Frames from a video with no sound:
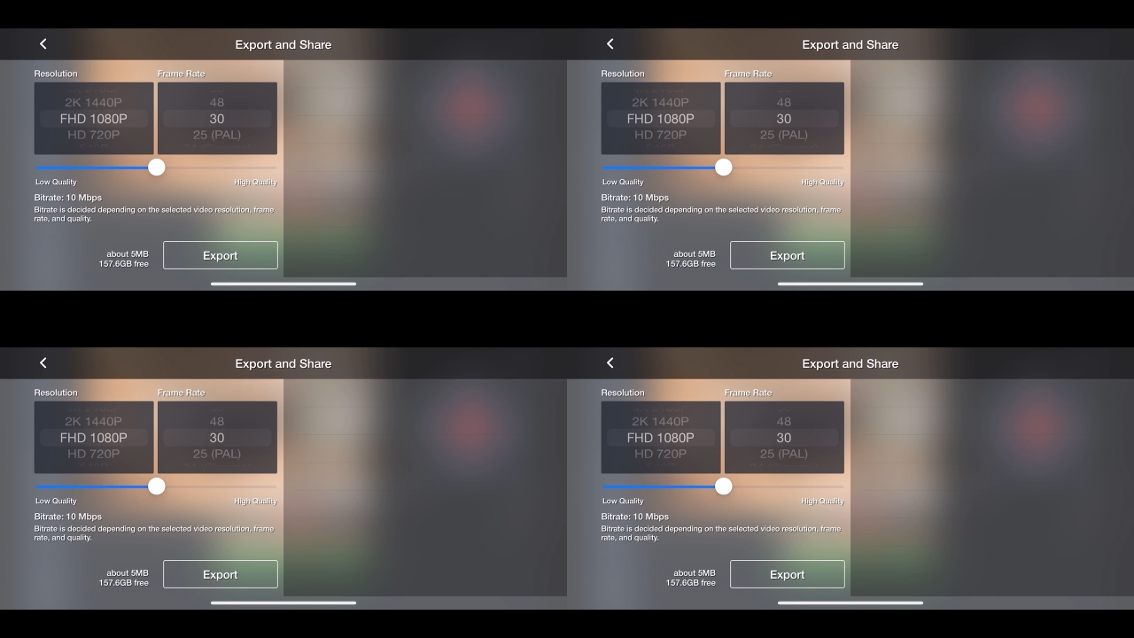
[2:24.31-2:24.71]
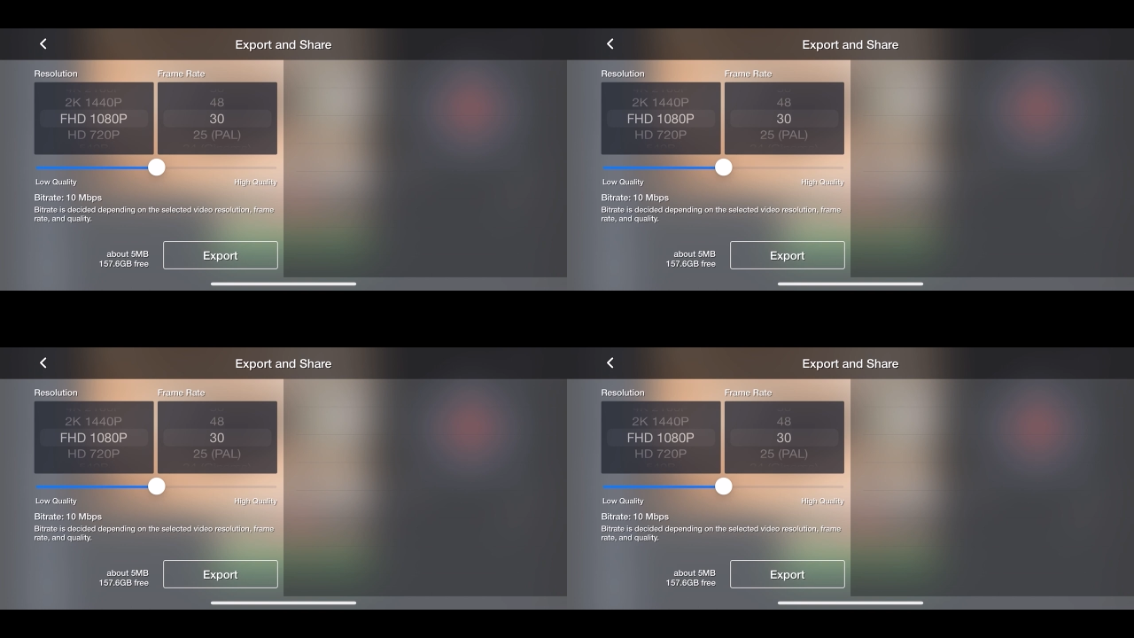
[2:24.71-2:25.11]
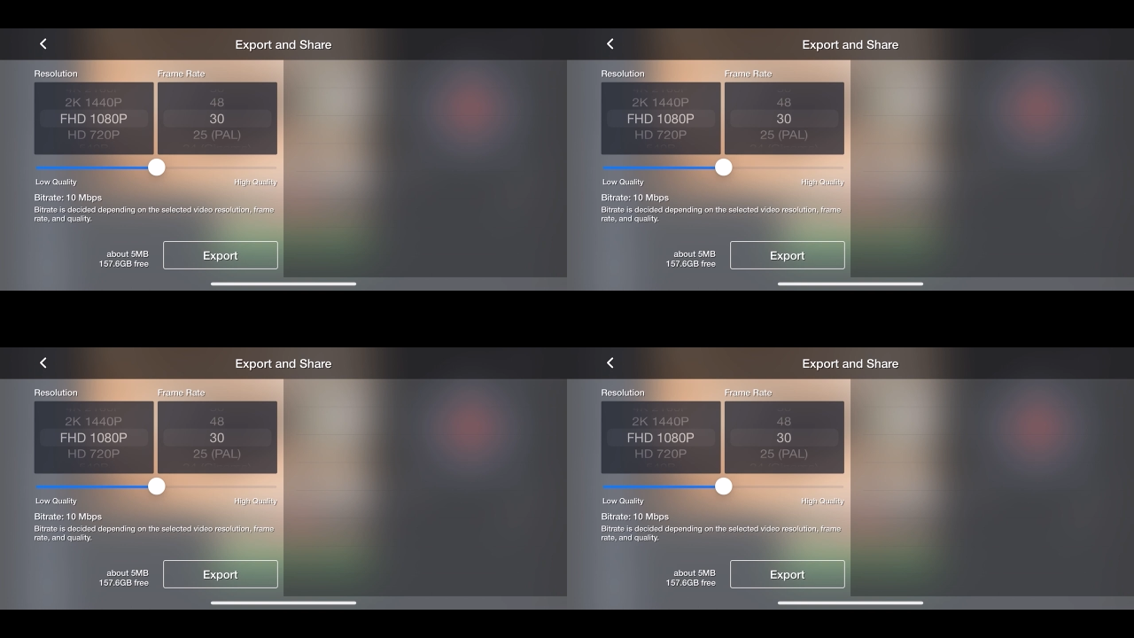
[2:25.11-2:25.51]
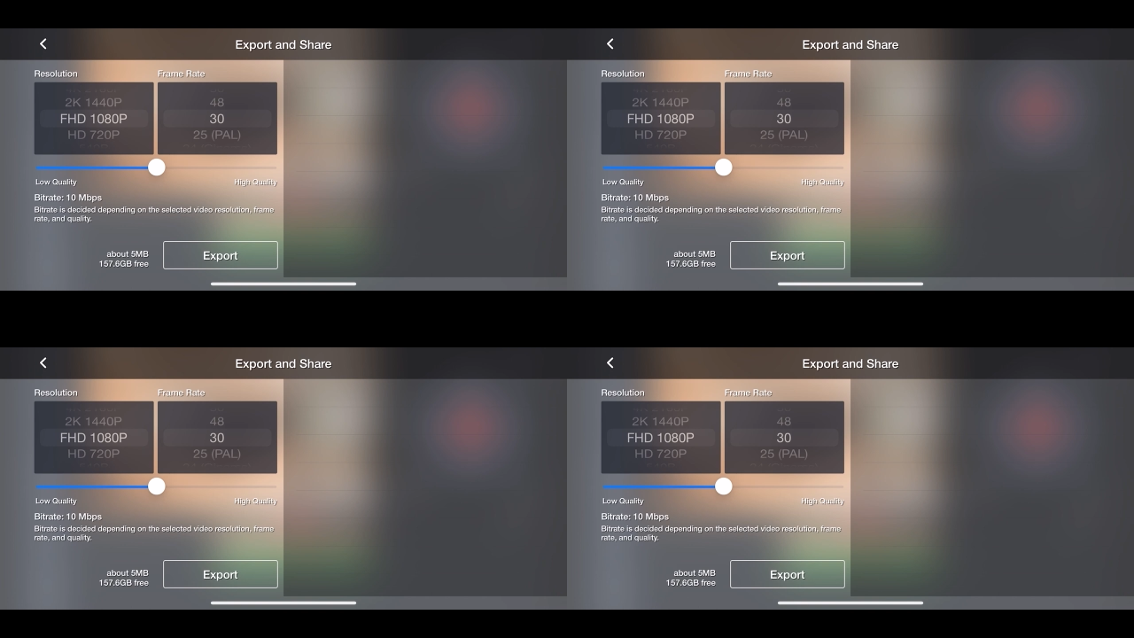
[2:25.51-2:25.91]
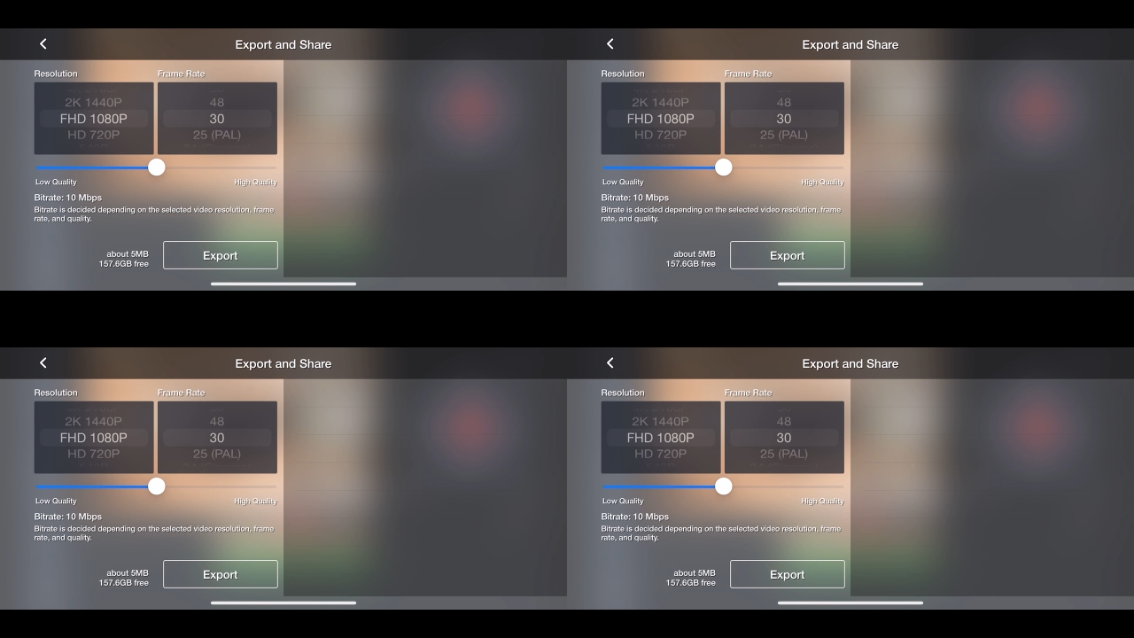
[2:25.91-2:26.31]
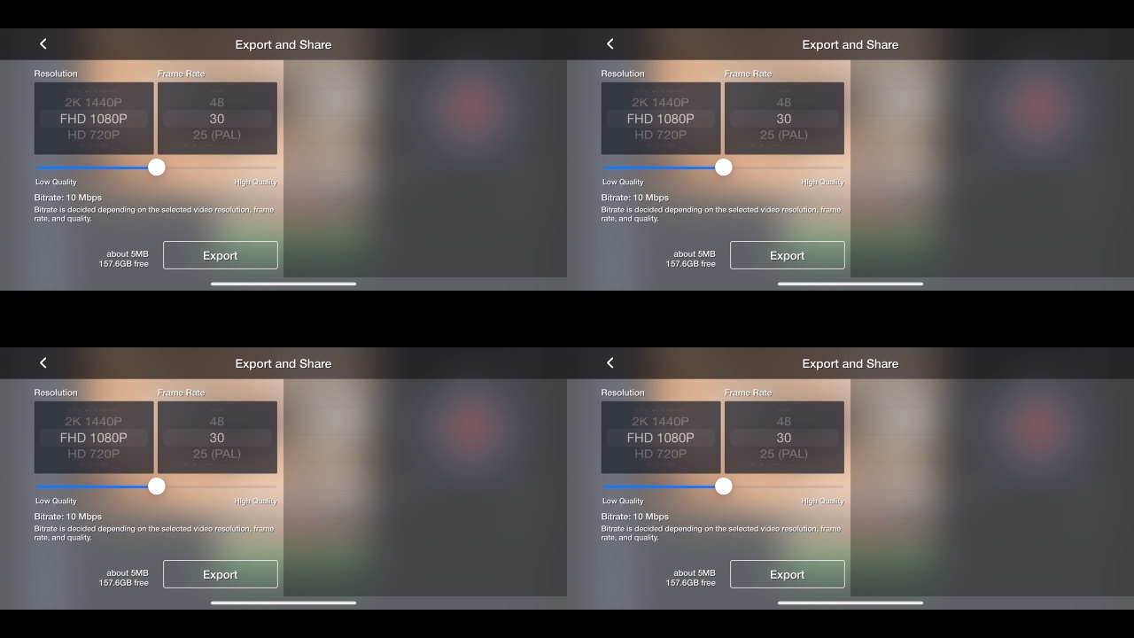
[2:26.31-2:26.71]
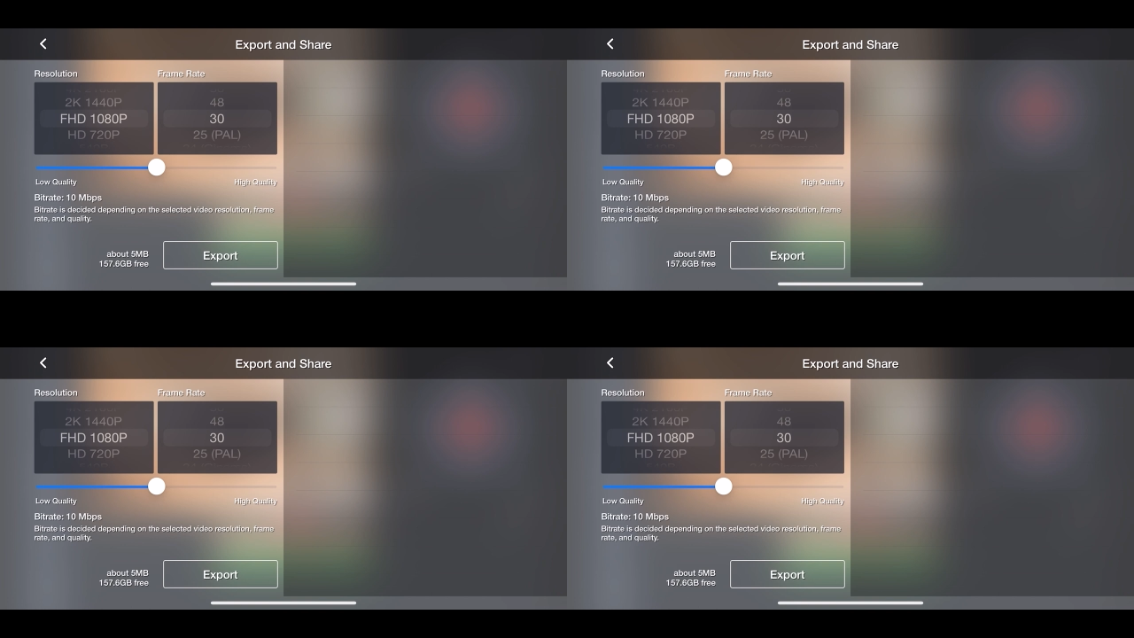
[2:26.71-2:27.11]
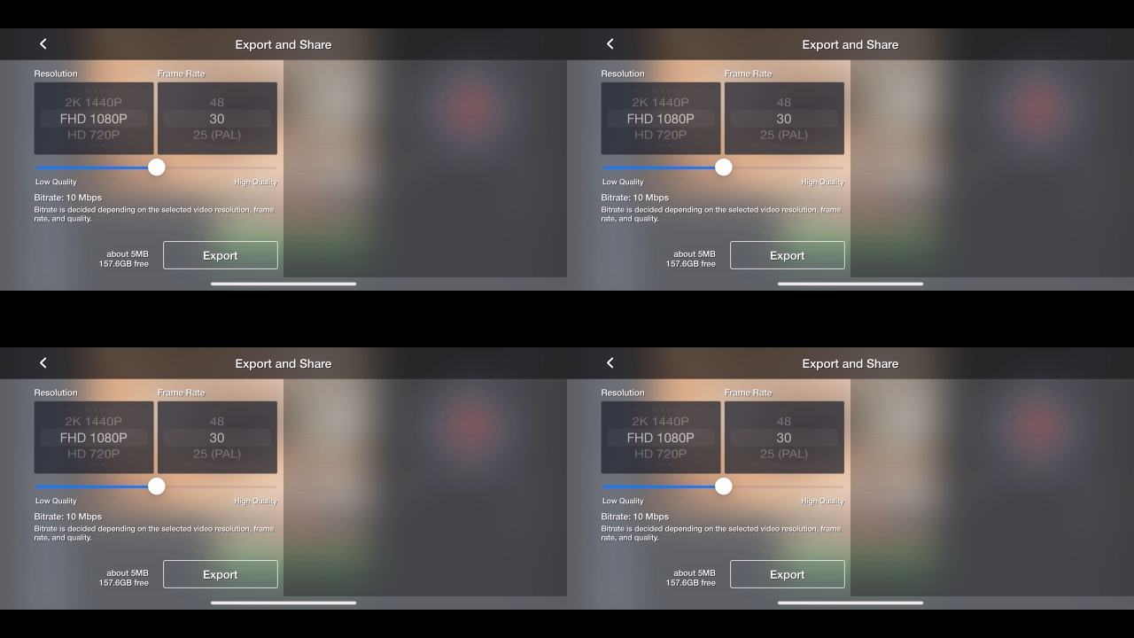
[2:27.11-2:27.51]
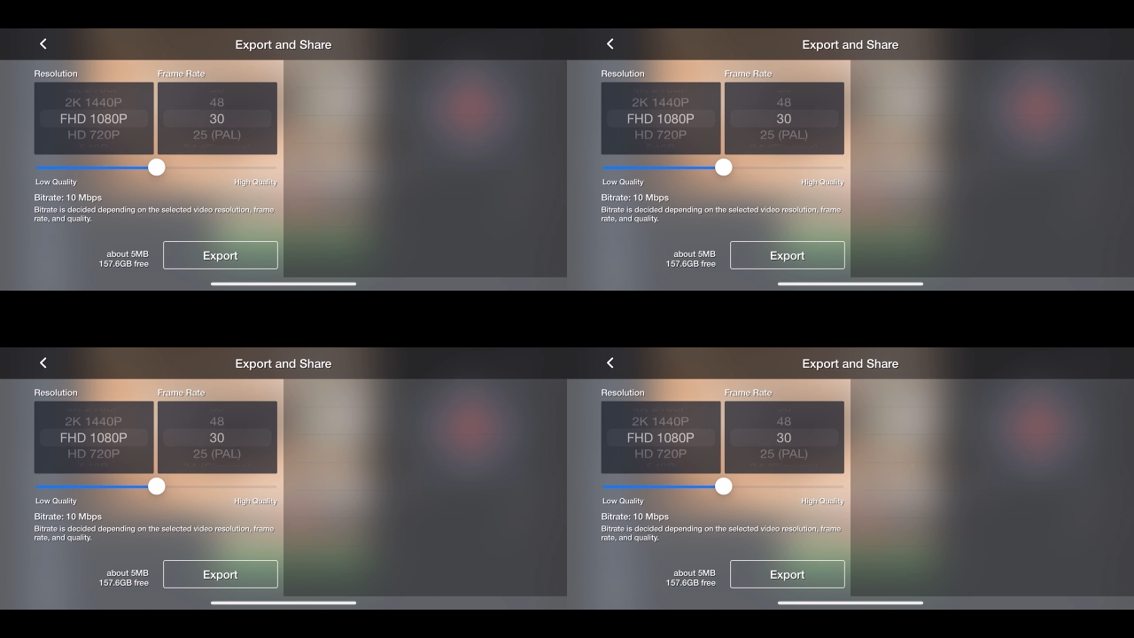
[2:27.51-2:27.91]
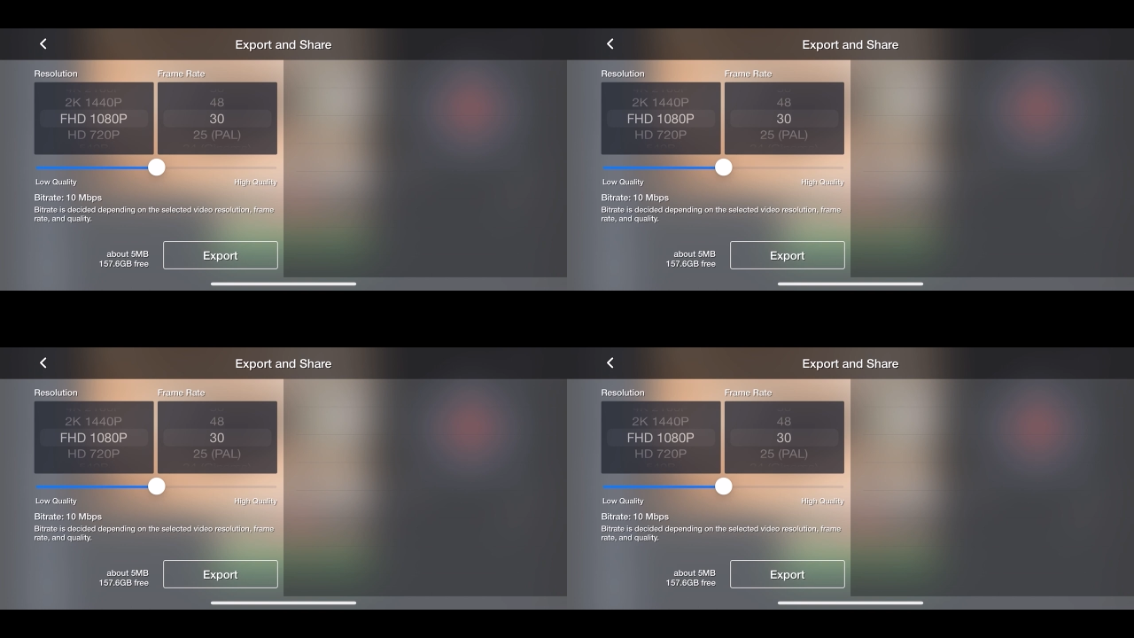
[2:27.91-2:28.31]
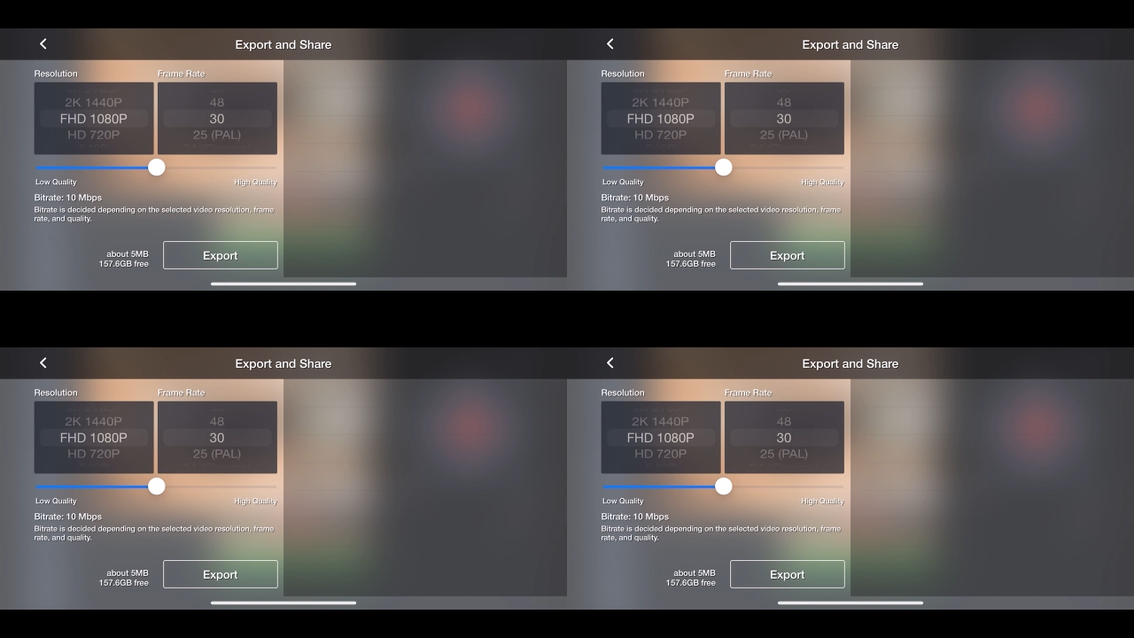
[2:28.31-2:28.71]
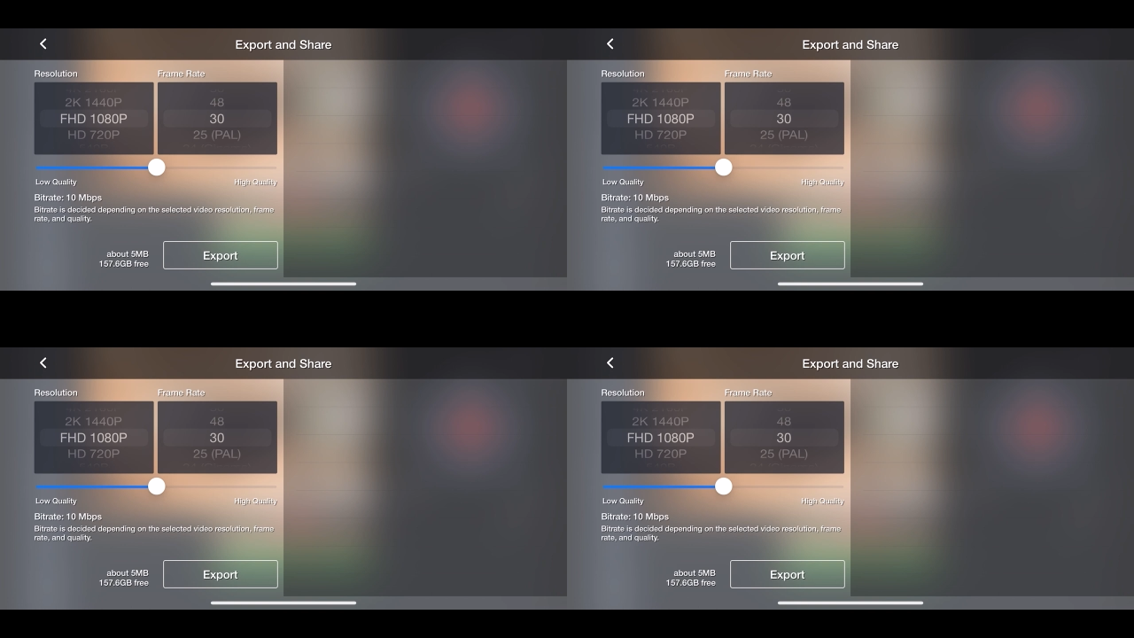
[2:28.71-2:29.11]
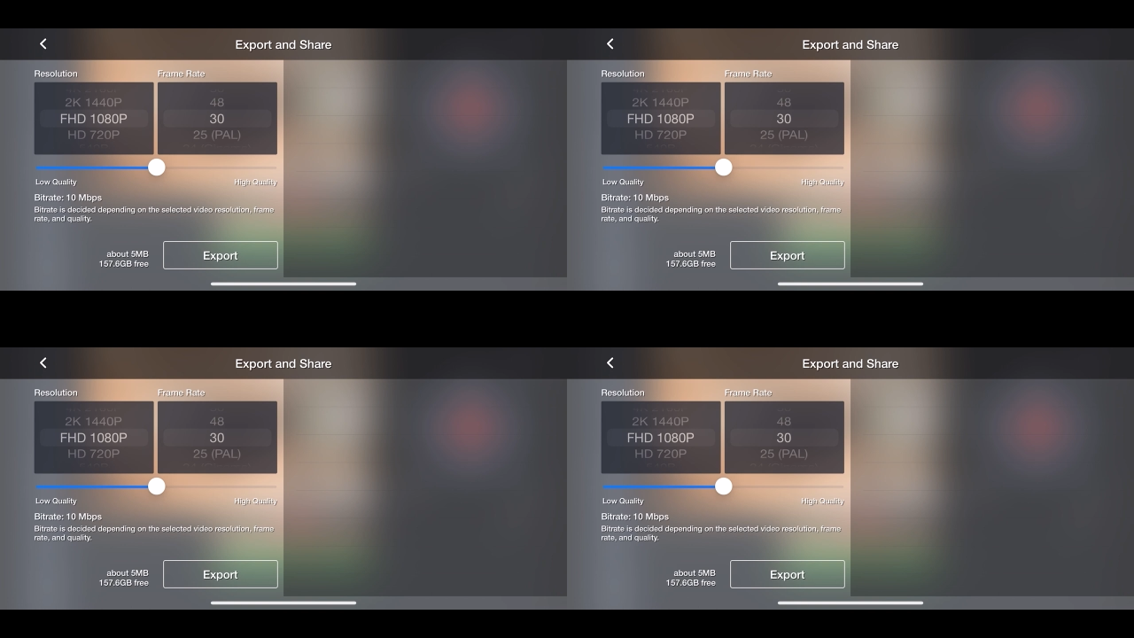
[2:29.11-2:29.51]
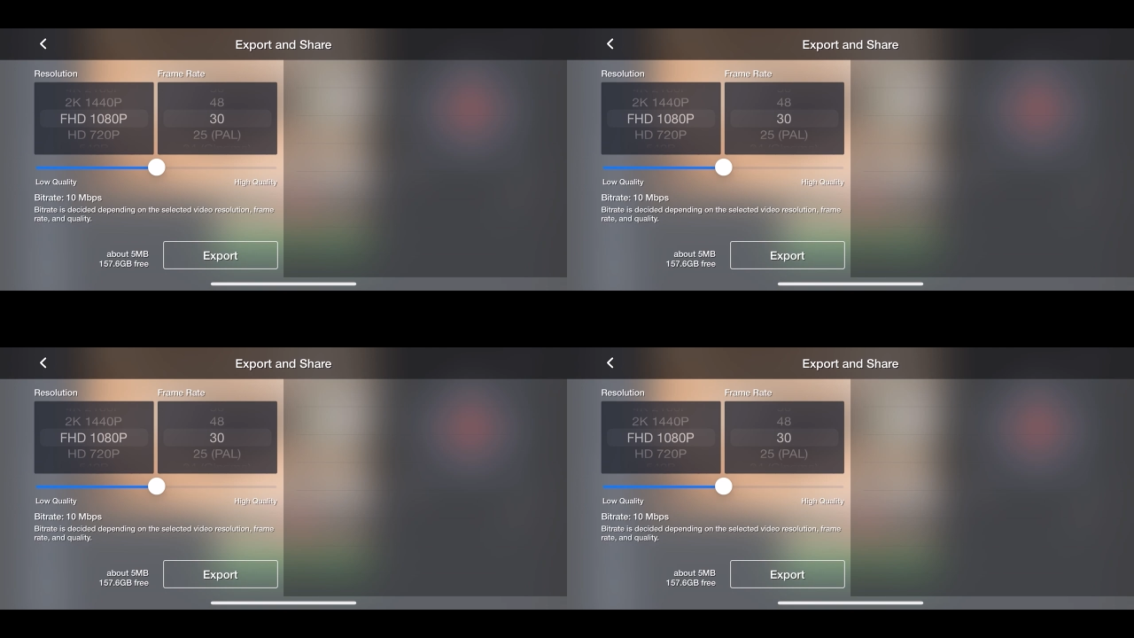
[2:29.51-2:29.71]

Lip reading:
[unreadable: no face in view]